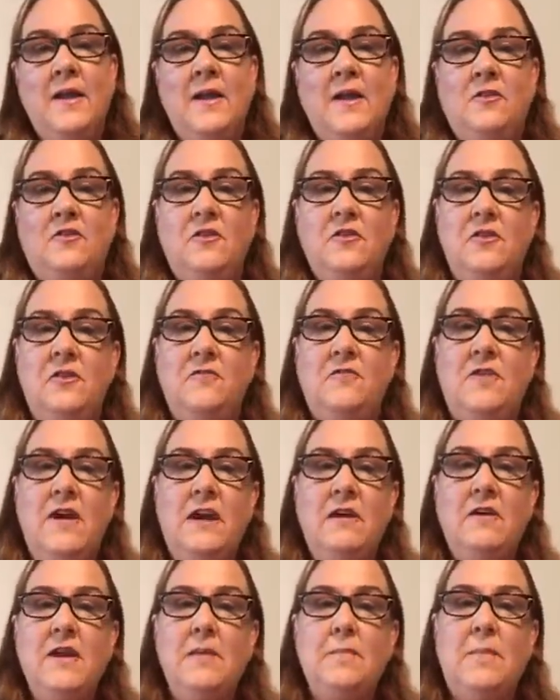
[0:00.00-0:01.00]
to the
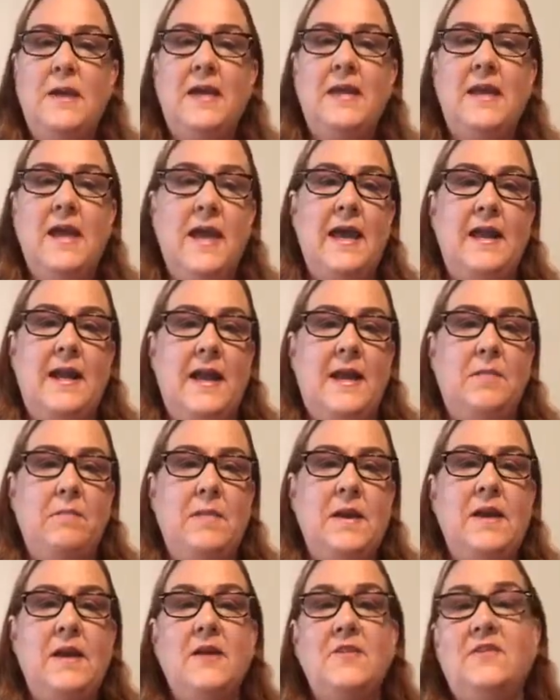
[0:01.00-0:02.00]
very beginning,
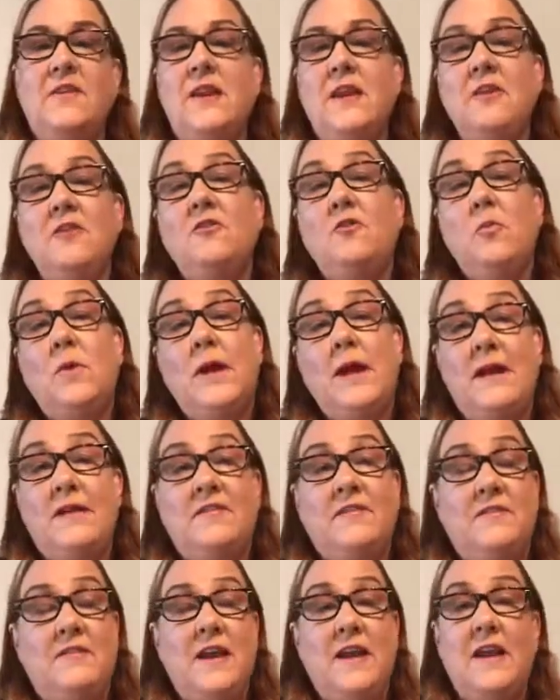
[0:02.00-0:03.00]
because here's what I
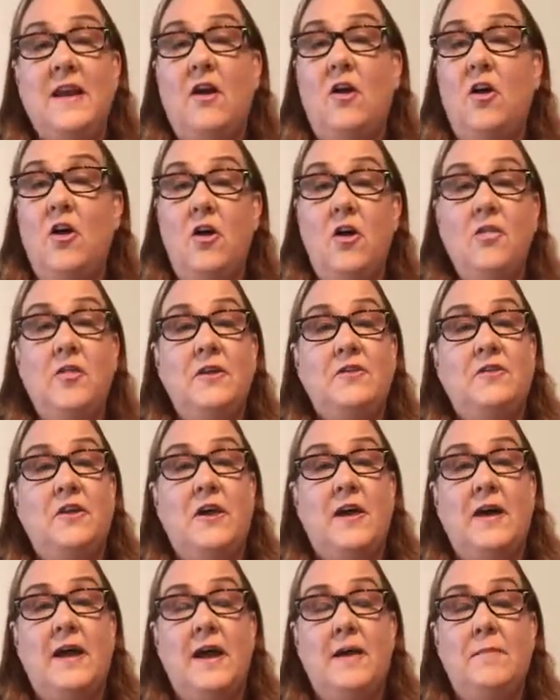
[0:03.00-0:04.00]
see all the
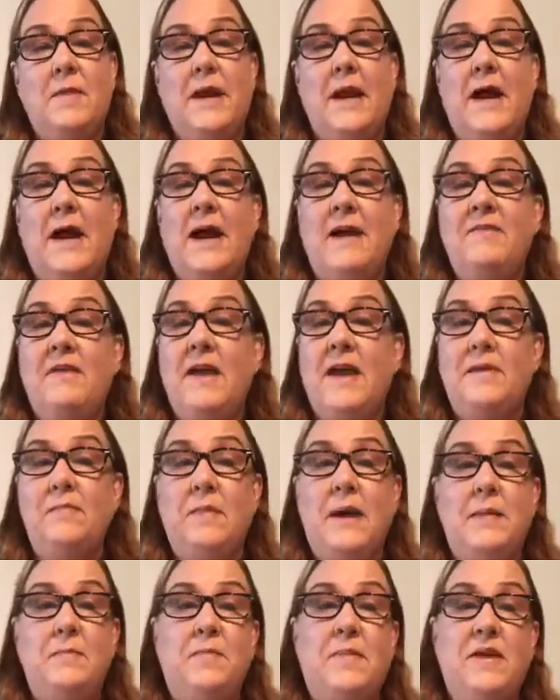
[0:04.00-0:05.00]
time. And I've had
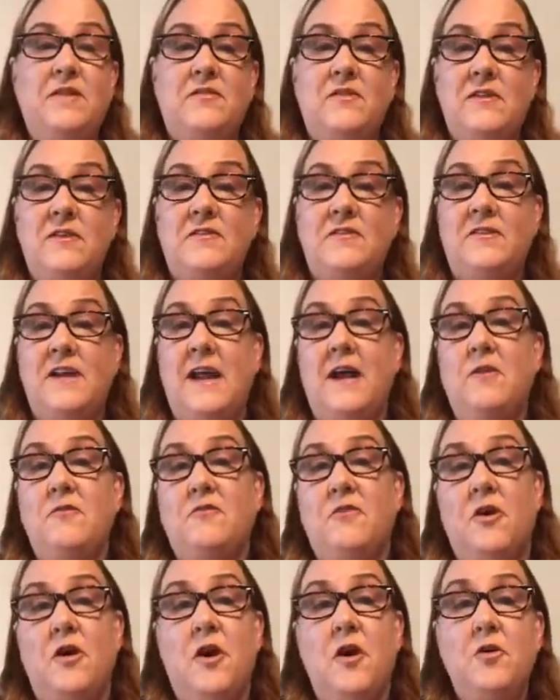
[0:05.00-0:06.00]
my business now
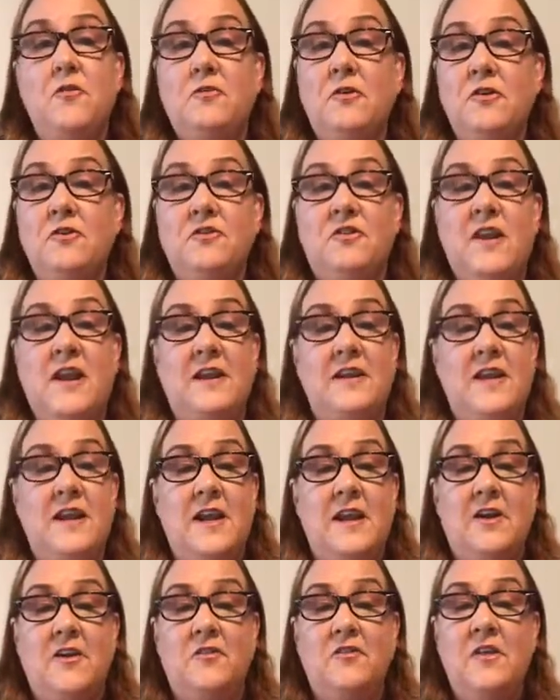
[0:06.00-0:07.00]
for over 10
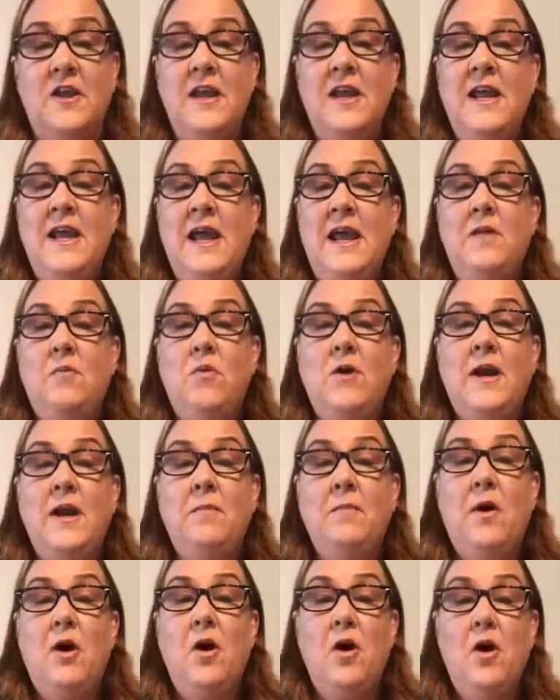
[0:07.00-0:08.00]
years. And what
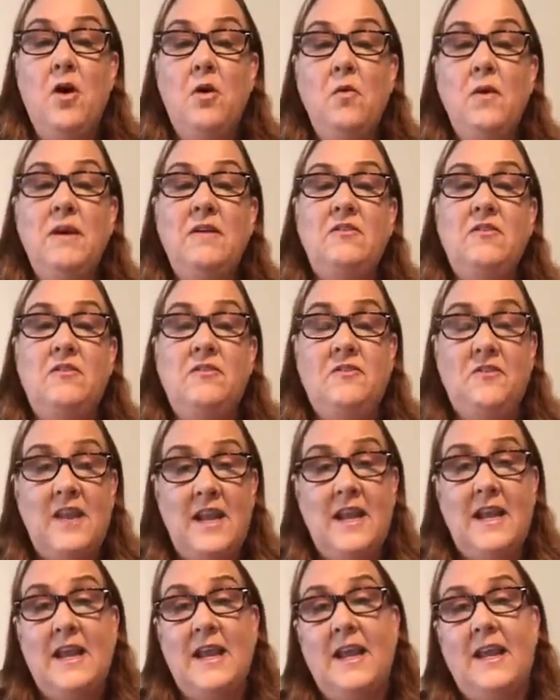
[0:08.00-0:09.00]
I'm always
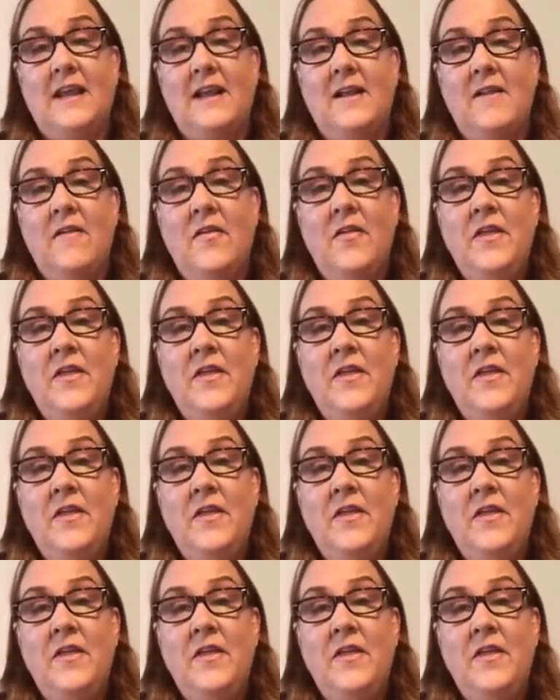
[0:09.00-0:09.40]
seeing